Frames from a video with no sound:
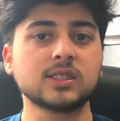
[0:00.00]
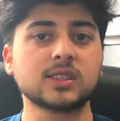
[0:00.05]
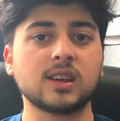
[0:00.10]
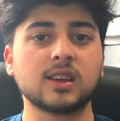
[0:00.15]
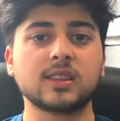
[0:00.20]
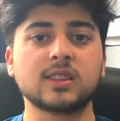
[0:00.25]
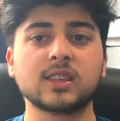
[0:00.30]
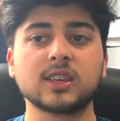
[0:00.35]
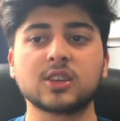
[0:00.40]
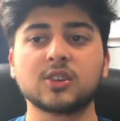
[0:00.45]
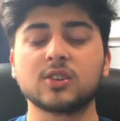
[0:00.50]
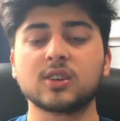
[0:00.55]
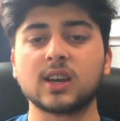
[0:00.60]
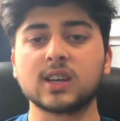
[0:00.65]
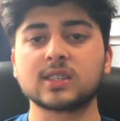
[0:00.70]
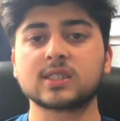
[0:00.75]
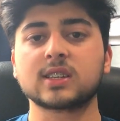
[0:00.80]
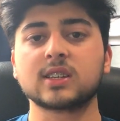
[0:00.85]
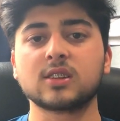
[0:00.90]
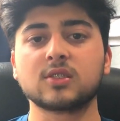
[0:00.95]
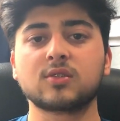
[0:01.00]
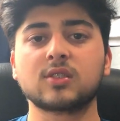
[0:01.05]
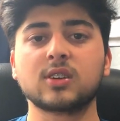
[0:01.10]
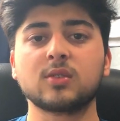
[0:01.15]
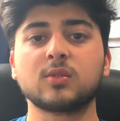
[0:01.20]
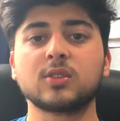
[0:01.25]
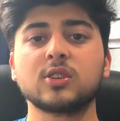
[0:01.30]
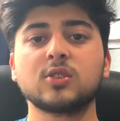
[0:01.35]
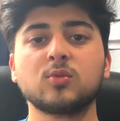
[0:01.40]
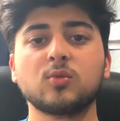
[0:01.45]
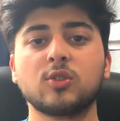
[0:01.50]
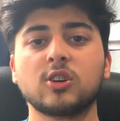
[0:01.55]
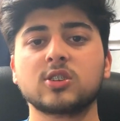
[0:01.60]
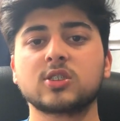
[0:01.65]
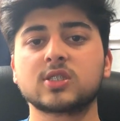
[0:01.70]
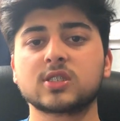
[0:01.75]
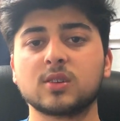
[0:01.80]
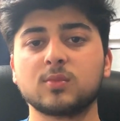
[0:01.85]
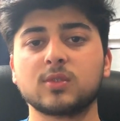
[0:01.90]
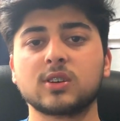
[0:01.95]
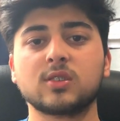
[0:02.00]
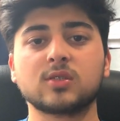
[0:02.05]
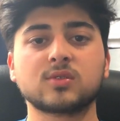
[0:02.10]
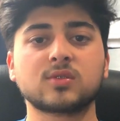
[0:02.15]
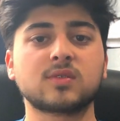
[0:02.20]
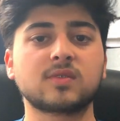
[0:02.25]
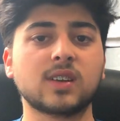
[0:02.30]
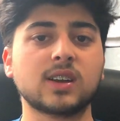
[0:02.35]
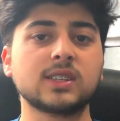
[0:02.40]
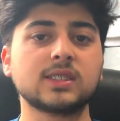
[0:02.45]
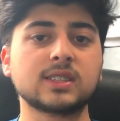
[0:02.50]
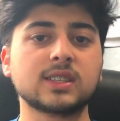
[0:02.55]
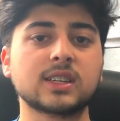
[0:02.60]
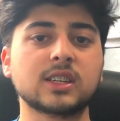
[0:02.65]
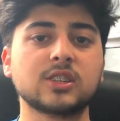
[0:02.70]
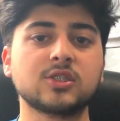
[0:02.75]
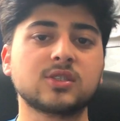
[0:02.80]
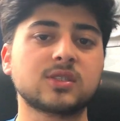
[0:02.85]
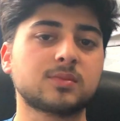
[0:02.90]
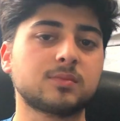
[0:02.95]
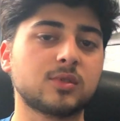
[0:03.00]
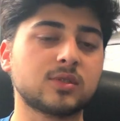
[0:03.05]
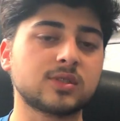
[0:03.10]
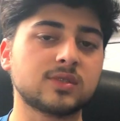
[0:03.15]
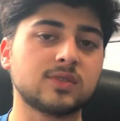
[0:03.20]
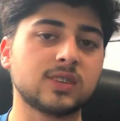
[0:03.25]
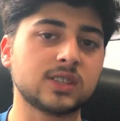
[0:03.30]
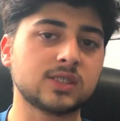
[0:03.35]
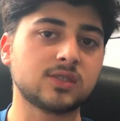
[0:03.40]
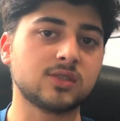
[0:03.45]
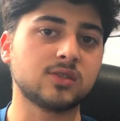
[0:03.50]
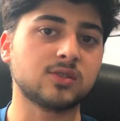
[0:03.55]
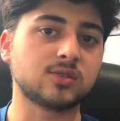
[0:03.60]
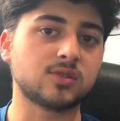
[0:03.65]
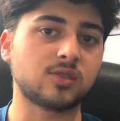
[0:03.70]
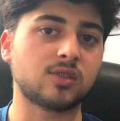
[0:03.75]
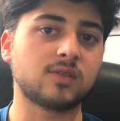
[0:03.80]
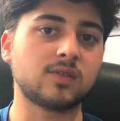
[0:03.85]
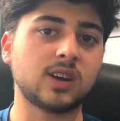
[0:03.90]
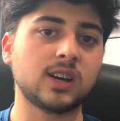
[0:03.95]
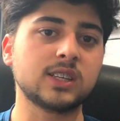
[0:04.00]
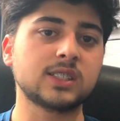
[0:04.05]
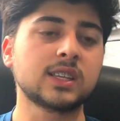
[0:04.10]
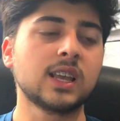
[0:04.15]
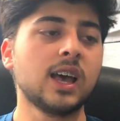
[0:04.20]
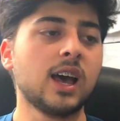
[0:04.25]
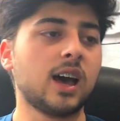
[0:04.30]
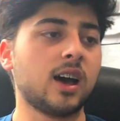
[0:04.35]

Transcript: I think you guys can agree, when you watch someone else revising, it just motivates you to revise.